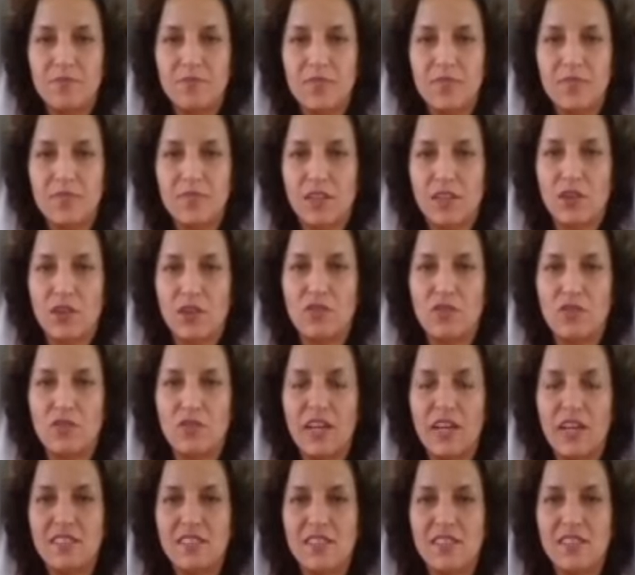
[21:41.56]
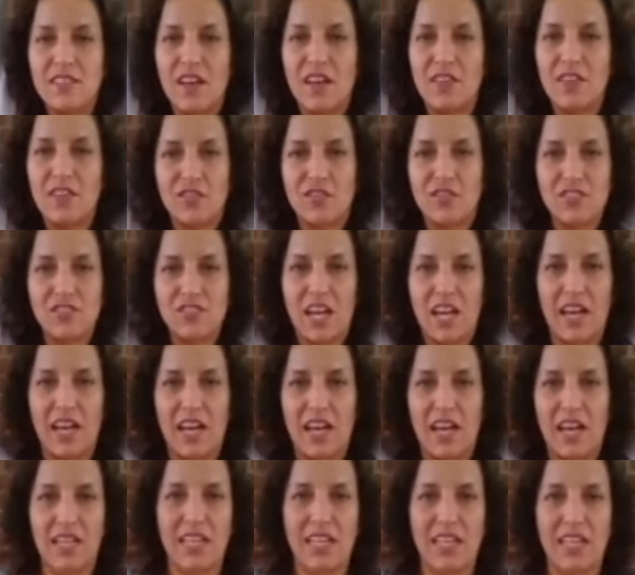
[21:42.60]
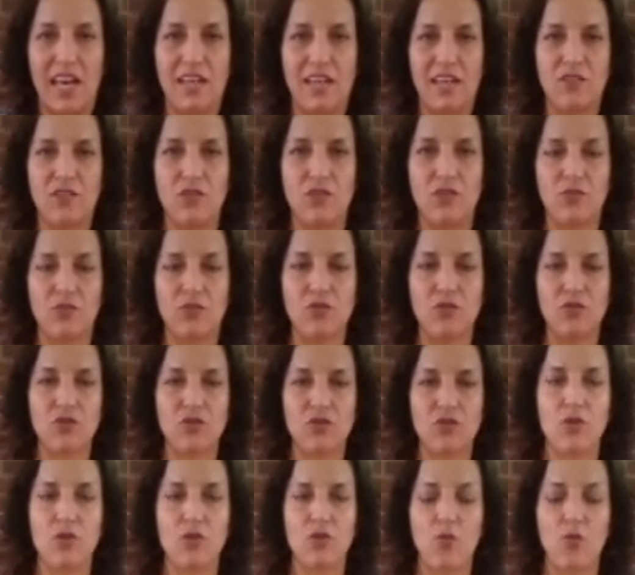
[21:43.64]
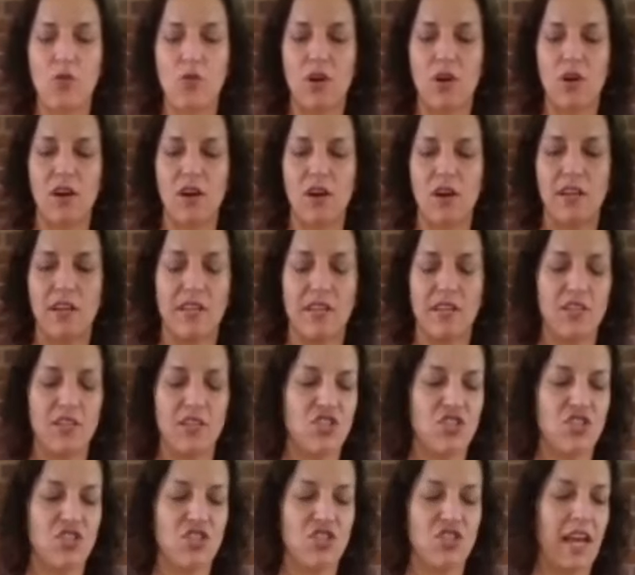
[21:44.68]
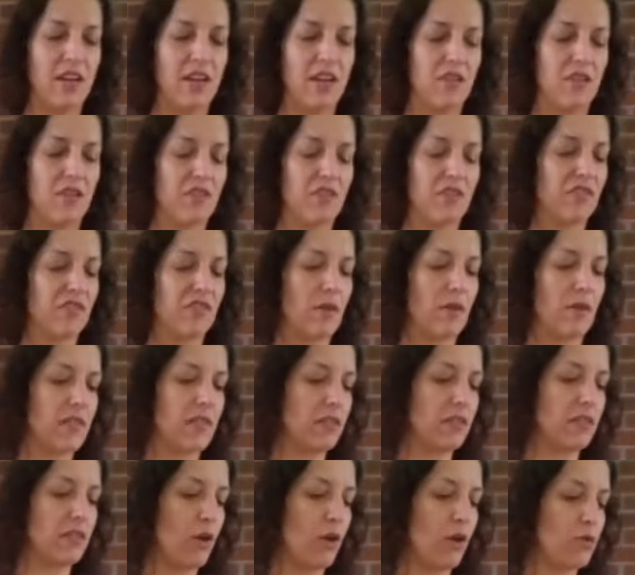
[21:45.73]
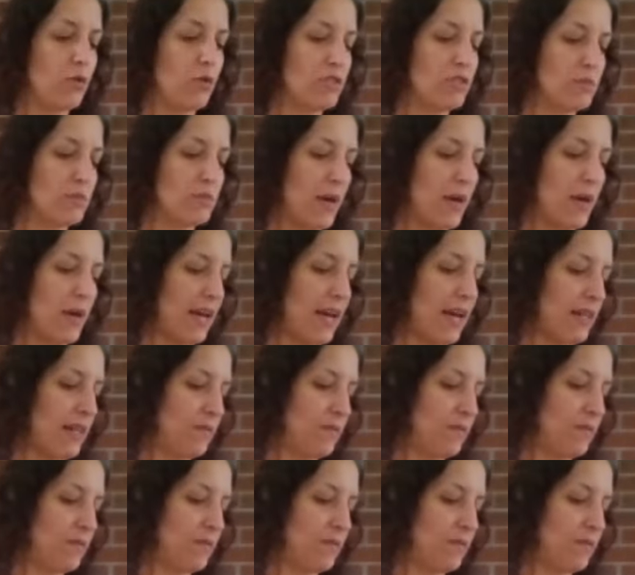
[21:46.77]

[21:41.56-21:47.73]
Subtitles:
And go right to the other side. Again, use your core, initiate from the low spine.